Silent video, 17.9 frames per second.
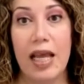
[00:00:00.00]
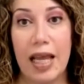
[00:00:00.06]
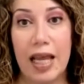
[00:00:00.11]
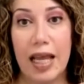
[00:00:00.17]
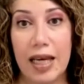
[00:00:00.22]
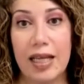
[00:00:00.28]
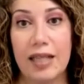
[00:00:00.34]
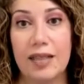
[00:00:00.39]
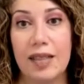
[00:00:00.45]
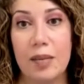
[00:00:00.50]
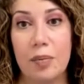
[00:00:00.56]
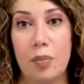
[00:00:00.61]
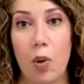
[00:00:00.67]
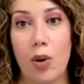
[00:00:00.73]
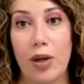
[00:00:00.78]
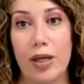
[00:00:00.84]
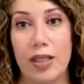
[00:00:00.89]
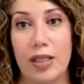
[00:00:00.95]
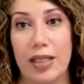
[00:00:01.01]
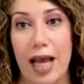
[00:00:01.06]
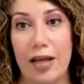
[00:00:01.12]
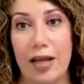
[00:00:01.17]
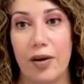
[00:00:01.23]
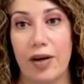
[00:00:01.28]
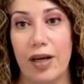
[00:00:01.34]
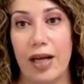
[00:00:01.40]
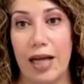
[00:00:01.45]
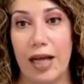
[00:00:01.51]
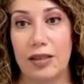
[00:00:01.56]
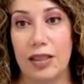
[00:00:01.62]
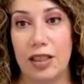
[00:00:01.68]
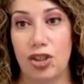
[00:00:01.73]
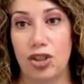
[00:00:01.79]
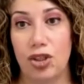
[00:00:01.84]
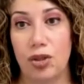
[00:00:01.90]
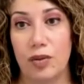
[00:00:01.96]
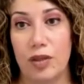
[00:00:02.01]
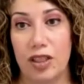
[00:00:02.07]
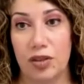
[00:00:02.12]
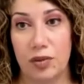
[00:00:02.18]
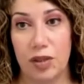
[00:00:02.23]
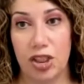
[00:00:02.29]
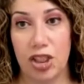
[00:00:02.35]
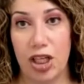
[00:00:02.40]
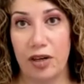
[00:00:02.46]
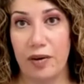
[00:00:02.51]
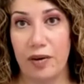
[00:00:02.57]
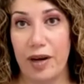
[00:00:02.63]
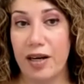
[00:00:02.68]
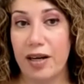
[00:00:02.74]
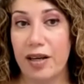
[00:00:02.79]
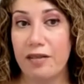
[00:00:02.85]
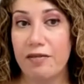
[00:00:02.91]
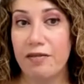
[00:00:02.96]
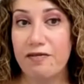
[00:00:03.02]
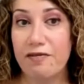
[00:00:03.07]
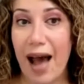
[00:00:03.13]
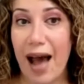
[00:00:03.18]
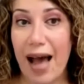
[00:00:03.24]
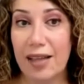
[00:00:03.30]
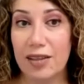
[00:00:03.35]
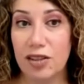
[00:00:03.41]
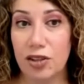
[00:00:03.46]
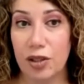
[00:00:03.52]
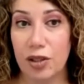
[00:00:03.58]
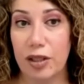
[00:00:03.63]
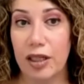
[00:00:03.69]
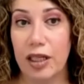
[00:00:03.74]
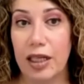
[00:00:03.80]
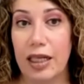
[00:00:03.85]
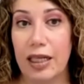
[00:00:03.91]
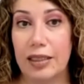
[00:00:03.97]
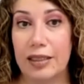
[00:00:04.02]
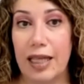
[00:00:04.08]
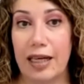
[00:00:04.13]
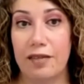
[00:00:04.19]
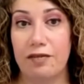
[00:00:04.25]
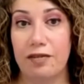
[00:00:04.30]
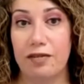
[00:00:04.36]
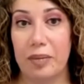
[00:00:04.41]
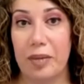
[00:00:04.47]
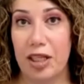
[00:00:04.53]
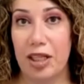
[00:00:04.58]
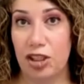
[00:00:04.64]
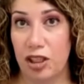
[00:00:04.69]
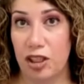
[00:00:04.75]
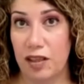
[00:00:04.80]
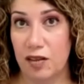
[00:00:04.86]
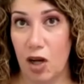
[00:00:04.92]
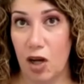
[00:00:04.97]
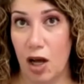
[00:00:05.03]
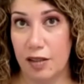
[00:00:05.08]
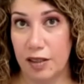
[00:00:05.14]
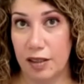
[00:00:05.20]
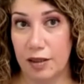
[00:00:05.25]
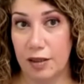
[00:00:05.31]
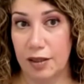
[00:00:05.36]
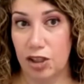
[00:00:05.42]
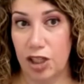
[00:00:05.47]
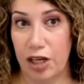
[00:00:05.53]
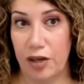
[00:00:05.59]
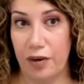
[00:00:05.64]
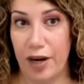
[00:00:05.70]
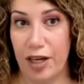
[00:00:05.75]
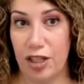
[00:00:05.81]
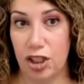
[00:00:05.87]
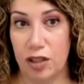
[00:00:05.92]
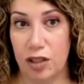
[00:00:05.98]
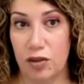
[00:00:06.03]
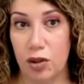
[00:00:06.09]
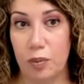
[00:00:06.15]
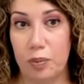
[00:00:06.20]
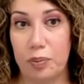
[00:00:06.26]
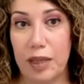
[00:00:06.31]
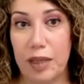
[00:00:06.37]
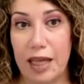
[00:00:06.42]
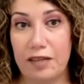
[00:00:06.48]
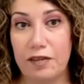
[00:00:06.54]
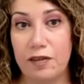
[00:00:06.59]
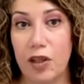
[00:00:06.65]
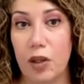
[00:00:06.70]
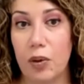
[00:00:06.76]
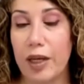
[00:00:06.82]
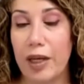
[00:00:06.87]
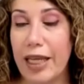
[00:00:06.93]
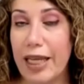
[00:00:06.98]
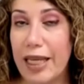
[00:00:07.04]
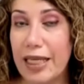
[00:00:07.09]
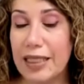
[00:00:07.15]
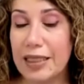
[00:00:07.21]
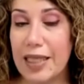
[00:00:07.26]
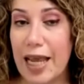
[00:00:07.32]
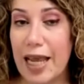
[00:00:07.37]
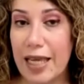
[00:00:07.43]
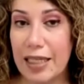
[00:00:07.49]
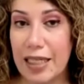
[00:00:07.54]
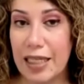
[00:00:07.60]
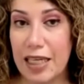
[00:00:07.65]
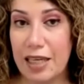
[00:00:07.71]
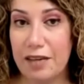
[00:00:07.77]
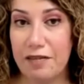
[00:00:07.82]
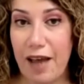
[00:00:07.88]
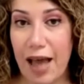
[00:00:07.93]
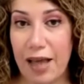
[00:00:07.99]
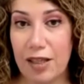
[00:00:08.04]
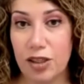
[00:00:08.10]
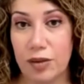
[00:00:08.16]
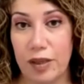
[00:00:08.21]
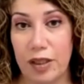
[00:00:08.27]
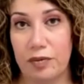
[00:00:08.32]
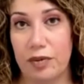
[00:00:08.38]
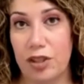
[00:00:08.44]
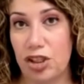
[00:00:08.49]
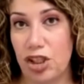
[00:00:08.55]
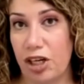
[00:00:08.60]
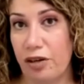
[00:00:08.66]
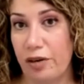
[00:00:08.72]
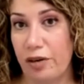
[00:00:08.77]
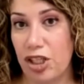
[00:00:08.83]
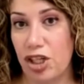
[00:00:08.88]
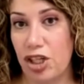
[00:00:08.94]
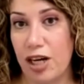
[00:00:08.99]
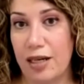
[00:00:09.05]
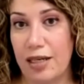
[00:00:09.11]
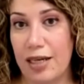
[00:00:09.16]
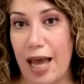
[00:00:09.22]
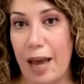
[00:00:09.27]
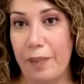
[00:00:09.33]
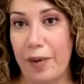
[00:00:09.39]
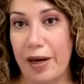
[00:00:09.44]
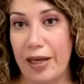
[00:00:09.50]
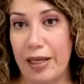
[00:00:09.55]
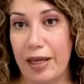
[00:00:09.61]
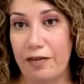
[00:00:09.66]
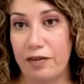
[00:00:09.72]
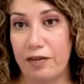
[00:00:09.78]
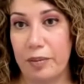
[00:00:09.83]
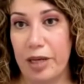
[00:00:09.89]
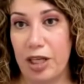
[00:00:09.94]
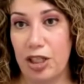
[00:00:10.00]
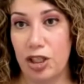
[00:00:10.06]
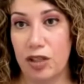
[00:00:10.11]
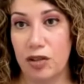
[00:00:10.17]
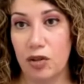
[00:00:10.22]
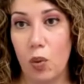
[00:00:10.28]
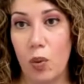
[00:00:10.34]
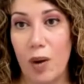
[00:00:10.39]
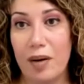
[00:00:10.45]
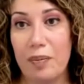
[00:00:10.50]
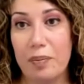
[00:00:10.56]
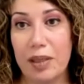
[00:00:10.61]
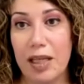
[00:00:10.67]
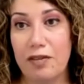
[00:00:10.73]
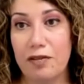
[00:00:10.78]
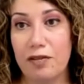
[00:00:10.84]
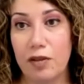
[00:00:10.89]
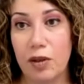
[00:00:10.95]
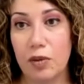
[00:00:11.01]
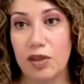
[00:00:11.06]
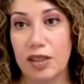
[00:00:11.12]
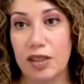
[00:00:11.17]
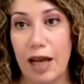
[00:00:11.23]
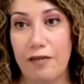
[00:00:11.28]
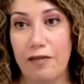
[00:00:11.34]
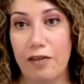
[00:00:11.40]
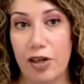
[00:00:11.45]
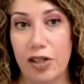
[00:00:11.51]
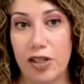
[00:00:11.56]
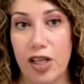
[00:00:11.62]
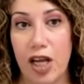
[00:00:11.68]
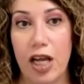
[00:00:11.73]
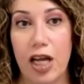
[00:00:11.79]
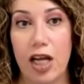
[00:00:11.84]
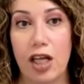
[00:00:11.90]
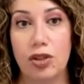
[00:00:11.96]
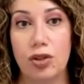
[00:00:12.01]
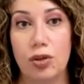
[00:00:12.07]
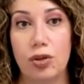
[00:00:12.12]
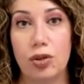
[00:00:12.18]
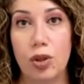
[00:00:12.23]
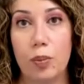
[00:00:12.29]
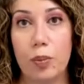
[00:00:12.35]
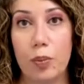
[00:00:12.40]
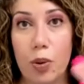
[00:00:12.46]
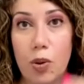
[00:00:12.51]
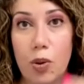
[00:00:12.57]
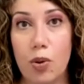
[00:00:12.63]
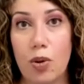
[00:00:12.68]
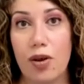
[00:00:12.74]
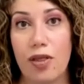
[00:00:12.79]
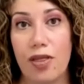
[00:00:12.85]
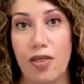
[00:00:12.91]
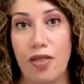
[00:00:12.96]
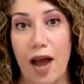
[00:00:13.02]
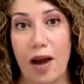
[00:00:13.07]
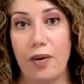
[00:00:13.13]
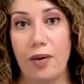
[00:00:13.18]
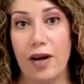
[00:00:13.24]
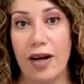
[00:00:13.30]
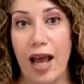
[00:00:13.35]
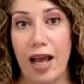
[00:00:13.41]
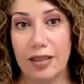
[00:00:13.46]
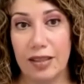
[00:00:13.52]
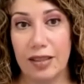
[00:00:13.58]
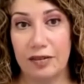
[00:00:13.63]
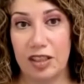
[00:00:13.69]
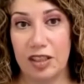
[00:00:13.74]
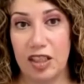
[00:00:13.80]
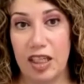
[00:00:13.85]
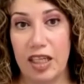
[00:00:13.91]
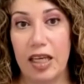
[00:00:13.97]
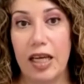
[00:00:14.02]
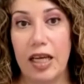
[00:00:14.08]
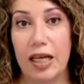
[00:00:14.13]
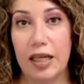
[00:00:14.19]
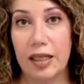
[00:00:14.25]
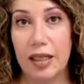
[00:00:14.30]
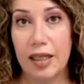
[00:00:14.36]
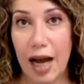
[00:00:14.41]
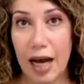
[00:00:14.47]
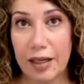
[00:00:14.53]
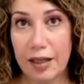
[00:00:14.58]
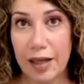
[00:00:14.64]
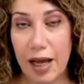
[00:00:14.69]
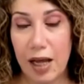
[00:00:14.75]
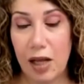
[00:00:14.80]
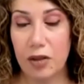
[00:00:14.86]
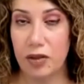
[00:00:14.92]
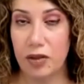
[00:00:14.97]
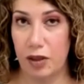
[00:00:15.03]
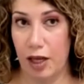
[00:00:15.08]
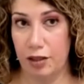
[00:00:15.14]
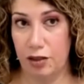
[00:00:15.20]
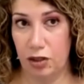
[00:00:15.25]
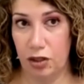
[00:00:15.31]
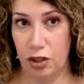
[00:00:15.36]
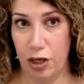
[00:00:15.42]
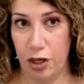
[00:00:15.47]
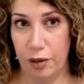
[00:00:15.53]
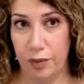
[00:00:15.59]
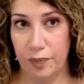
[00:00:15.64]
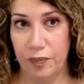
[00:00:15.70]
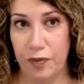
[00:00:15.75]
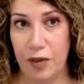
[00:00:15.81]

It is important that your gut tissue is regenerating faster than inflammation is causing degeneration. So blood flow is a key factor in regeneration and dampening inflammation. So when blood flow suffers due to poor thyroid activity, gut health does too.